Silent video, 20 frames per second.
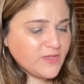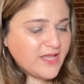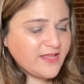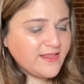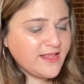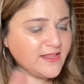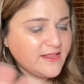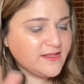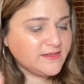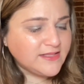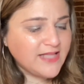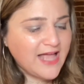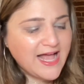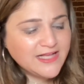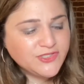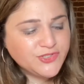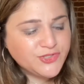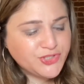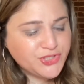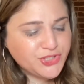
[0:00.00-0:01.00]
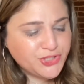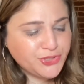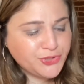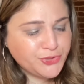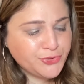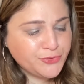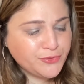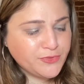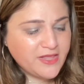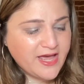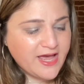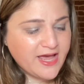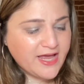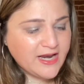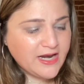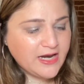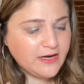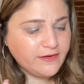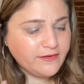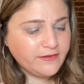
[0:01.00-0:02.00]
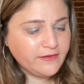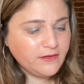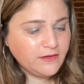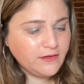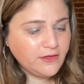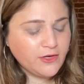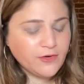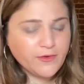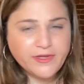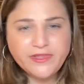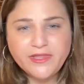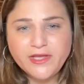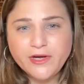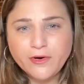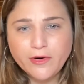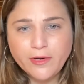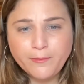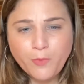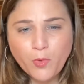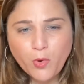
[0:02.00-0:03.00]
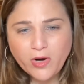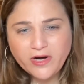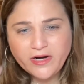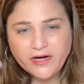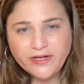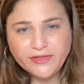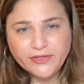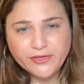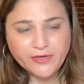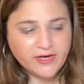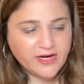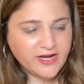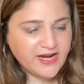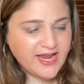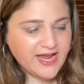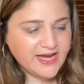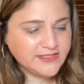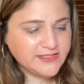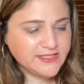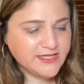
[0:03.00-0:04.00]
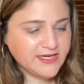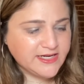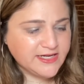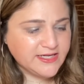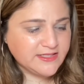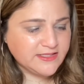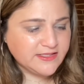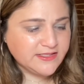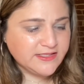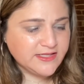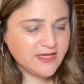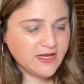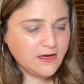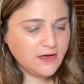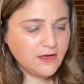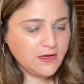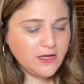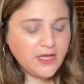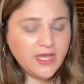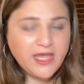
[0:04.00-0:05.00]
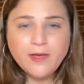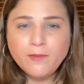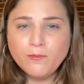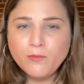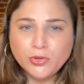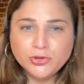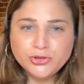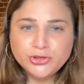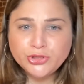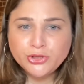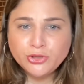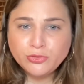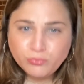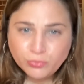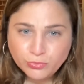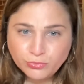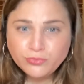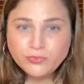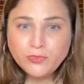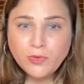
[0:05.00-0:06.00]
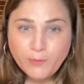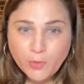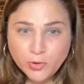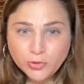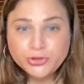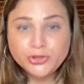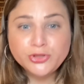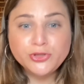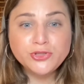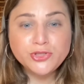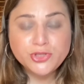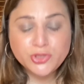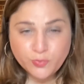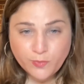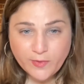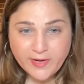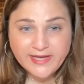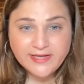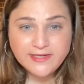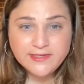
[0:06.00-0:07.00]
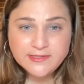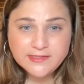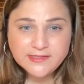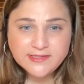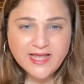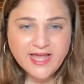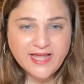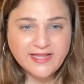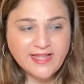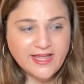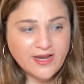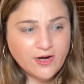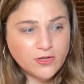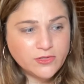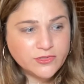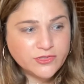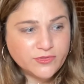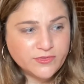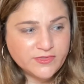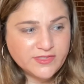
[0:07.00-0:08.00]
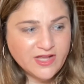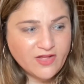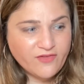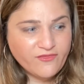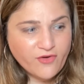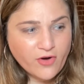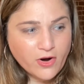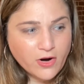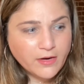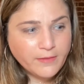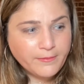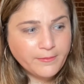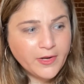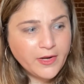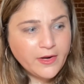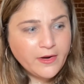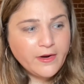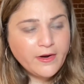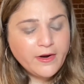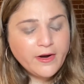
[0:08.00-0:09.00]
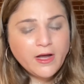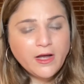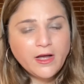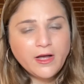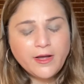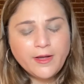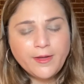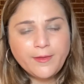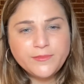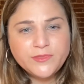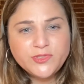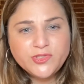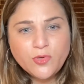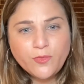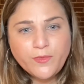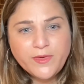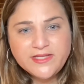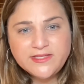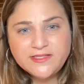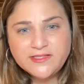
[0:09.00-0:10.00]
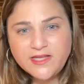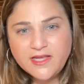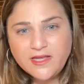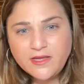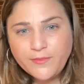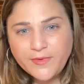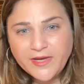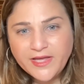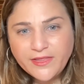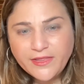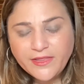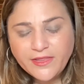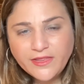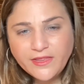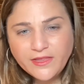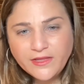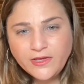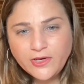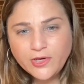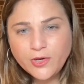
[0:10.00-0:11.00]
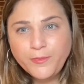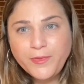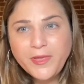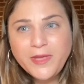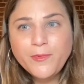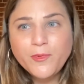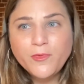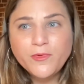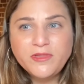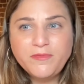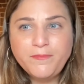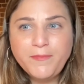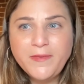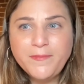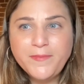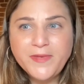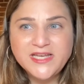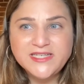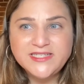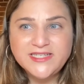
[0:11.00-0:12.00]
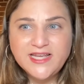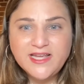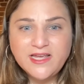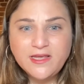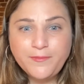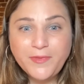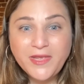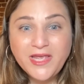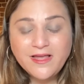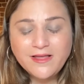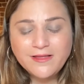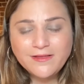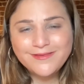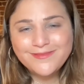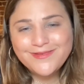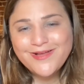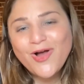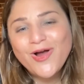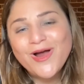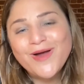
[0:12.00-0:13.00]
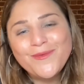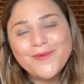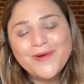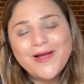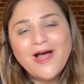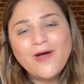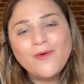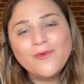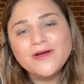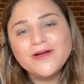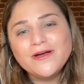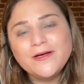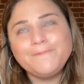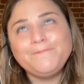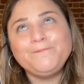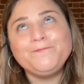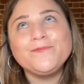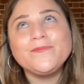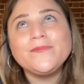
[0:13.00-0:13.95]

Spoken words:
And then the last two that, you know, I think are important and they're connected is emotional swings and then also self-harm. So we see with, you know, people with BPD, our